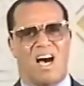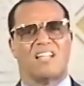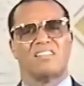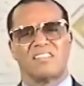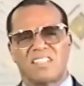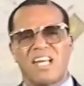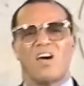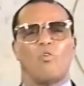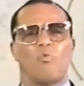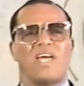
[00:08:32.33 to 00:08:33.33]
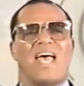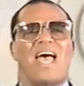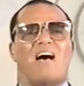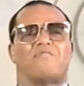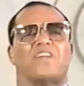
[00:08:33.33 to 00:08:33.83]
until we
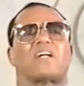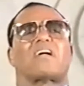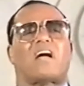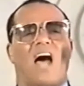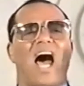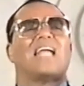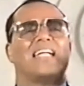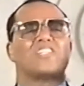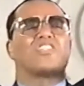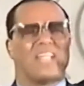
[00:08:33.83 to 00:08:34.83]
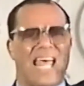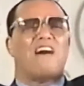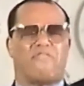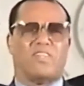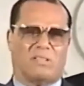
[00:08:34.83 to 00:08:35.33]
have the college
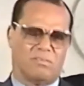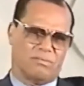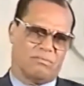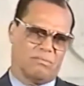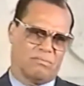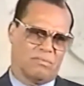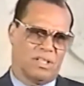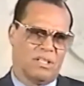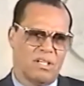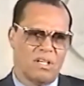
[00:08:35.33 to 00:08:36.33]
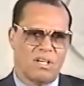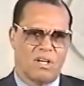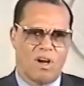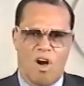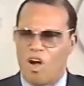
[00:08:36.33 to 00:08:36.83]
level
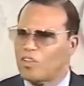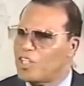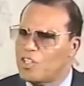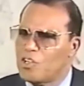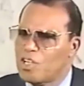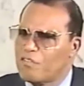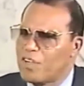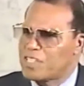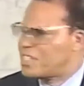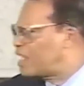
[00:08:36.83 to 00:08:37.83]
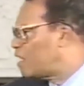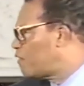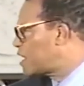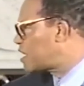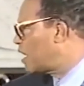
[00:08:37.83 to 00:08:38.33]
on the University
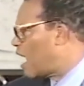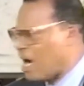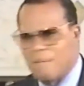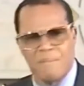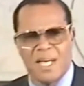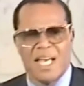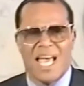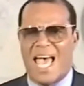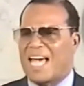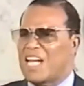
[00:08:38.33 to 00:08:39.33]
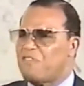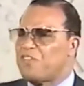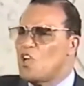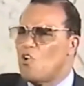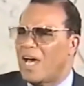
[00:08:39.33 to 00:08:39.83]
of Islam. And
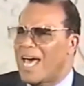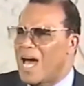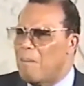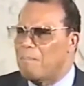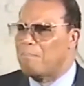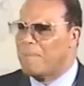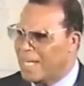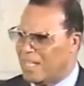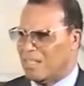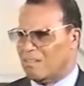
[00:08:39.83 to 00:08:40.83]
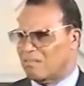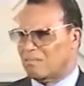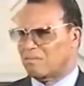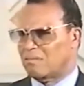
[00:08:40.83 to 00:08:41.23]
if you help me